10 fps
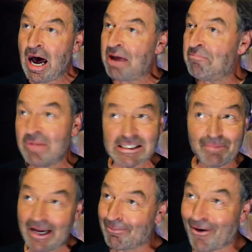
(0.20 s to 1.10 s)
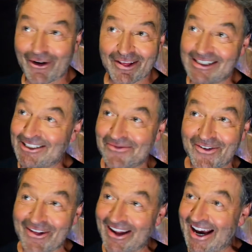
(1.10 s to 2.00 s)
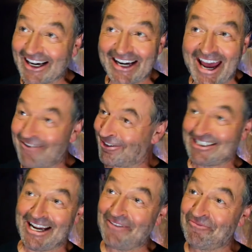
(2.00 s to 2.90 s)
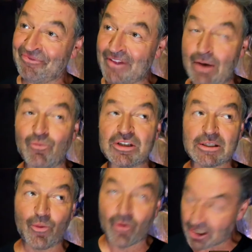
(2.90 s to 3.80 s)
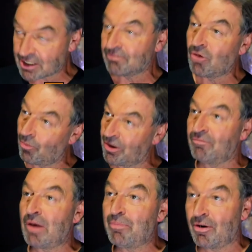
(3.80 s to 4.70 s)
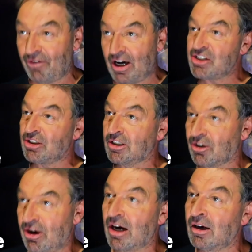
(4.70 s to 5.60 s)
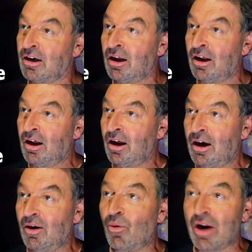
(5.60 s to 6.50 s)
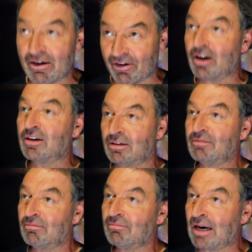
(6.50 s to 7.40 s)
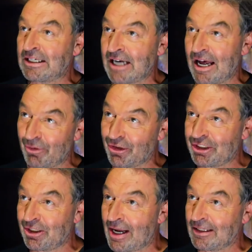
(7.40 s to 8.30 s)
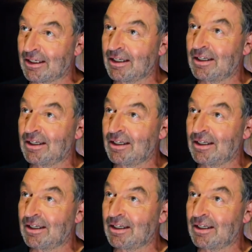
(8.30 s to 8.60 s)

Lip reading: I miss being part of the show more than I could ever say. It was the worst moment of my professional career, whenever my time on the show ended.